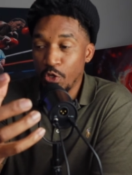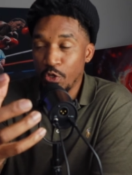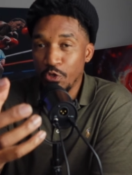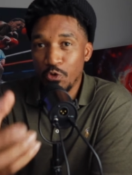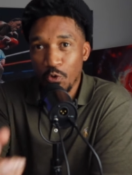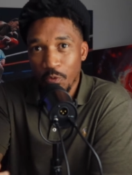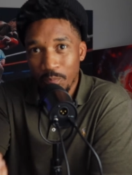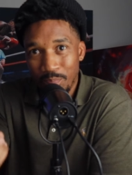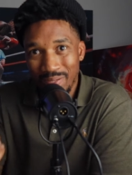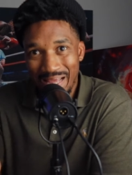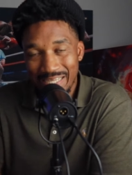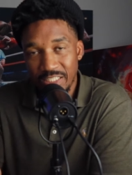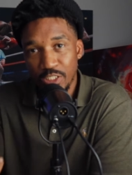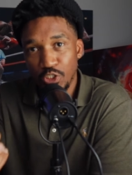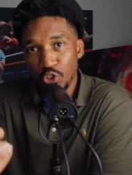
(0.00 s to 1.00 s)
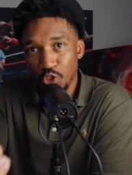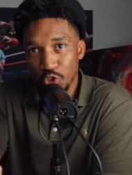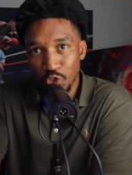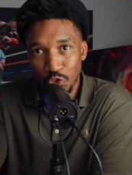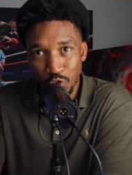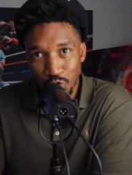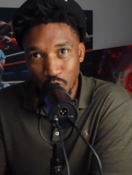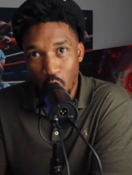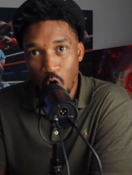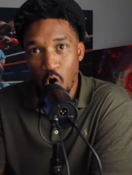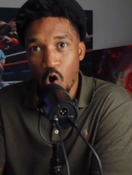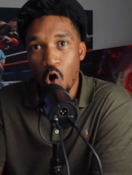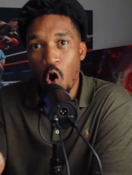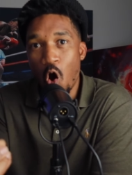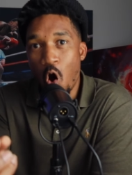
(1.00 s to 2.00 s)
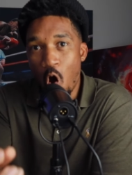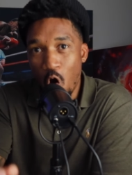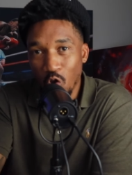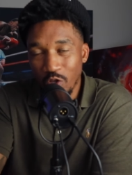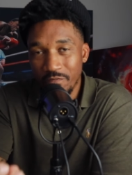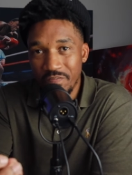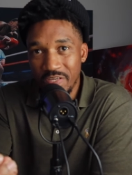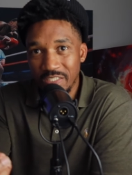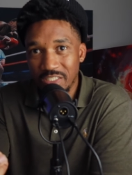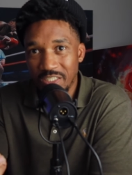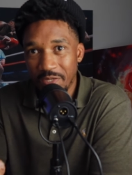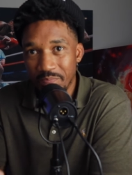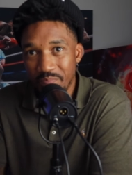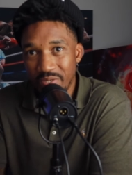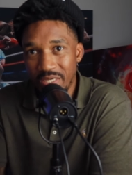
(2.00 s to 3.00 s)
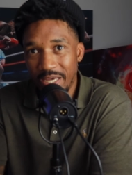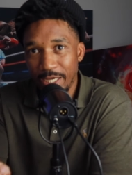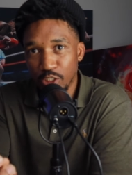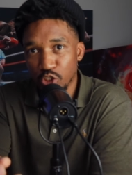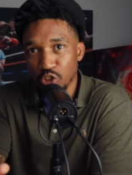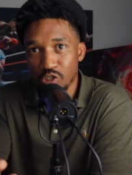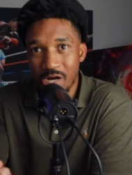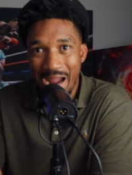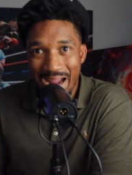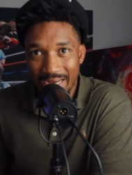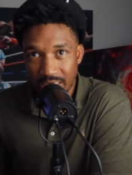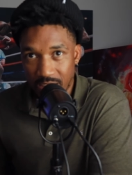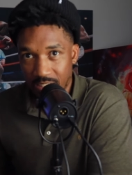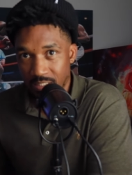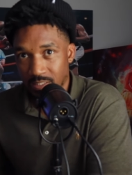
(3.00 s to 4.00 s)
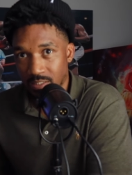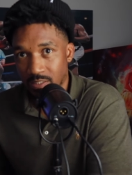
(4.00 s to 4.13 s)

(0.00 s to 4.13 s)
Your blessings, your star, all of this can be extracted